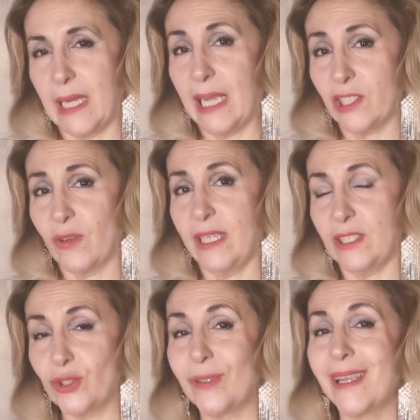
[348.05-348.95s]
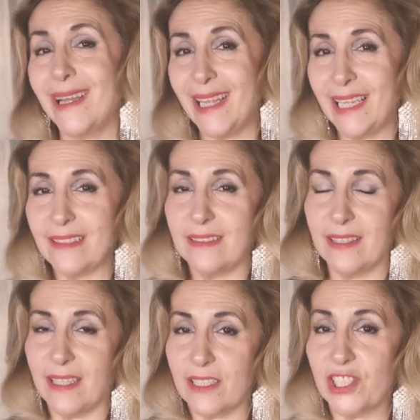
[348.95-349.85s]
actually, to clean
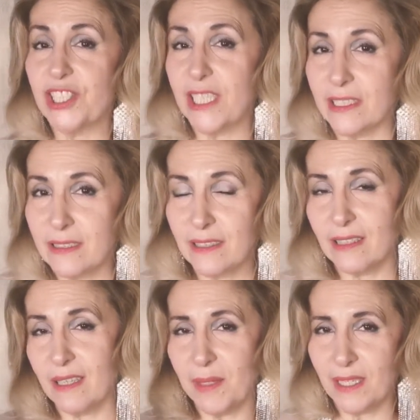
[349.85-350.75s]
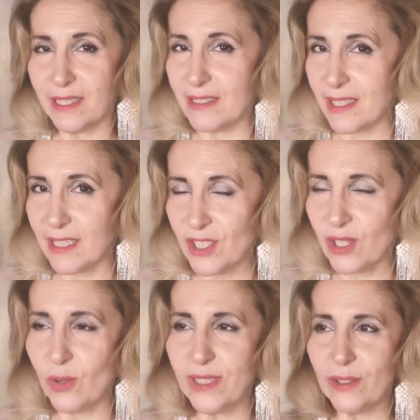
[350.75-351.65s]
the shit, let's say
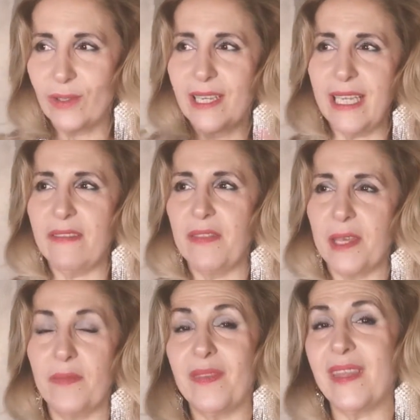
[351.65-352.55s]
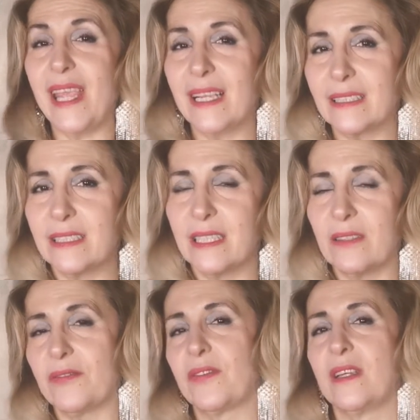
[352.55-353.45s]
so, to clean the
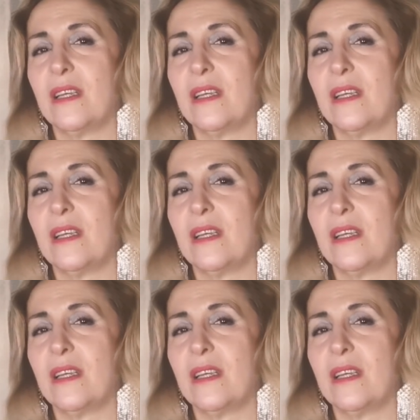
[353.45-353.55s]
negative